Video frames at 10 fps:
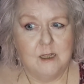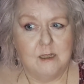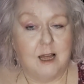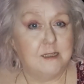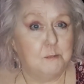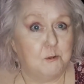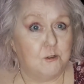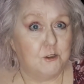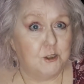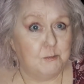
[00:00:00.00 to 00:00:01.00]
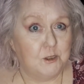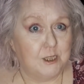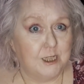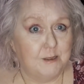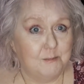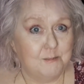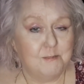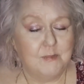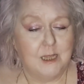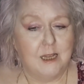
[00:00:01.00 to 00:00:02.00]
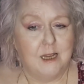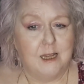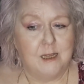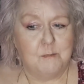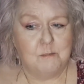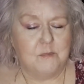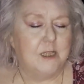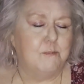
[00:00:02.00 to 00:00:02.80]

last poetry book,